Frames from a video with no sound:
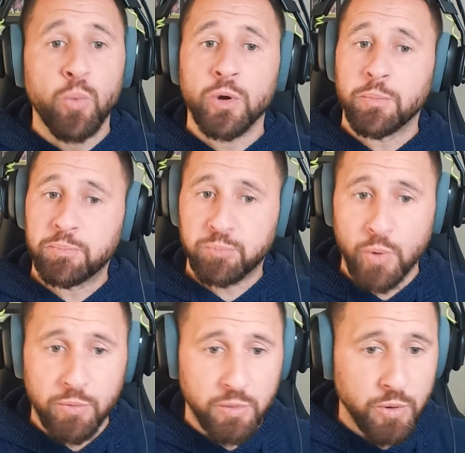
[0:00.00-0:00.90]
We were
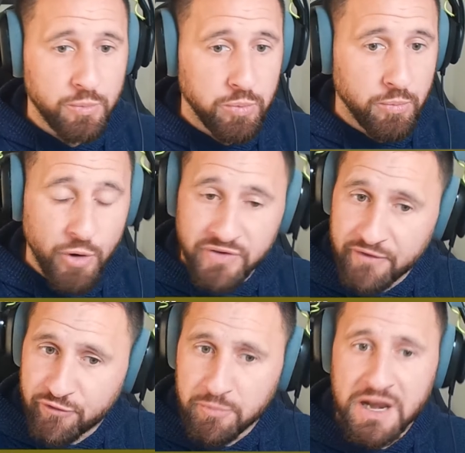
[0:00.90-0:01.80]
we were, were moving
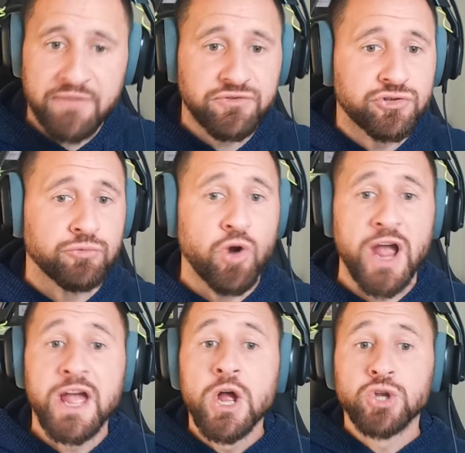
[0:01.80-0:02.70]
it from left to right,